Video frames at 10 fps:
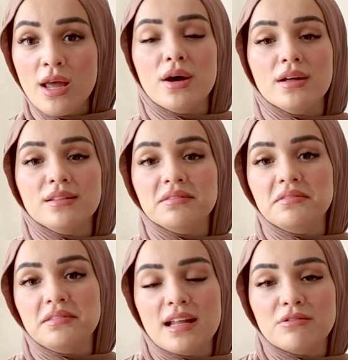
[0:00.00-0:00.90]
but
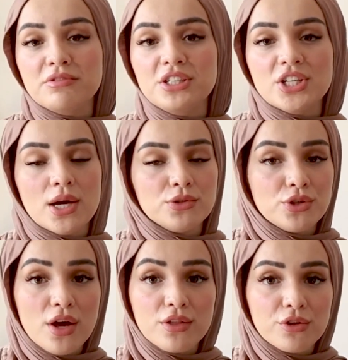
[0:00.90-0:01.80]
they'll reach out
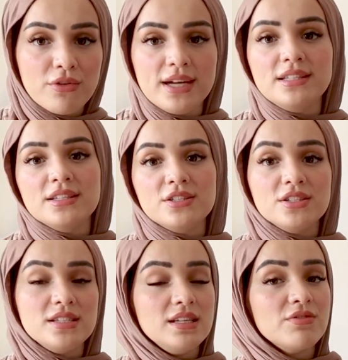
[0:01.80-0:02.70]
to other creators
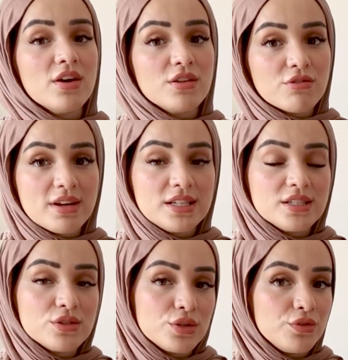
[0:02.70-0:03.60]
to see if other
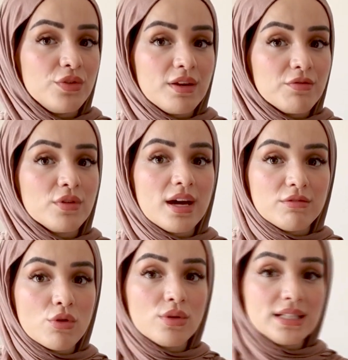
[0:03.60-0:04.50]
creators could fit for
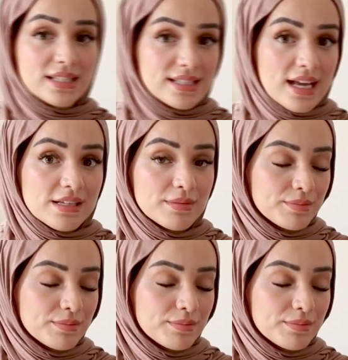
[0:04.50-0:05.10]
that role instead.